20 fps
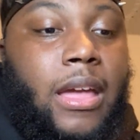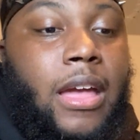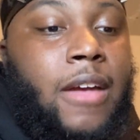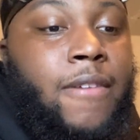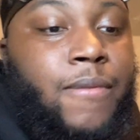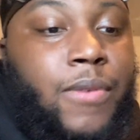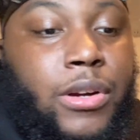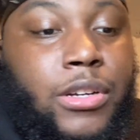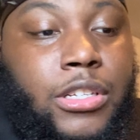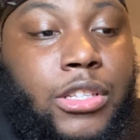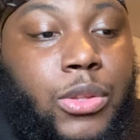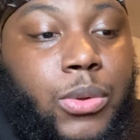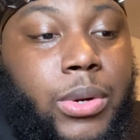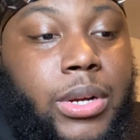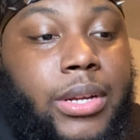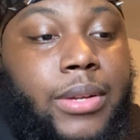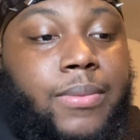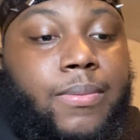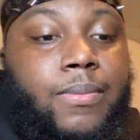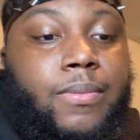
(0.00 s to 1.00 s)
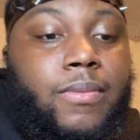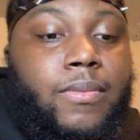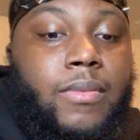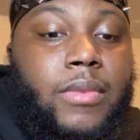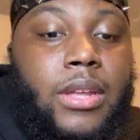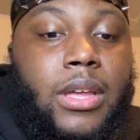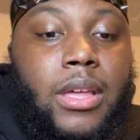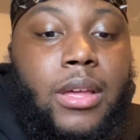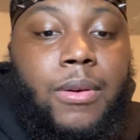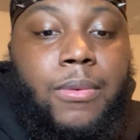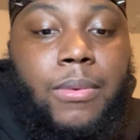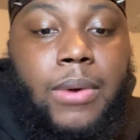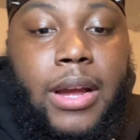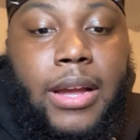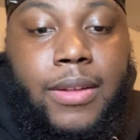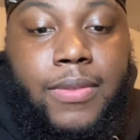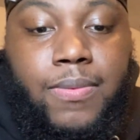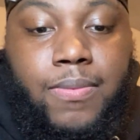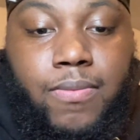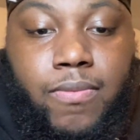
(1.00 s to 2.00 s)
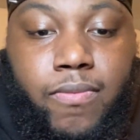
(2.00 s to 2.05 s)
and verse 3, right?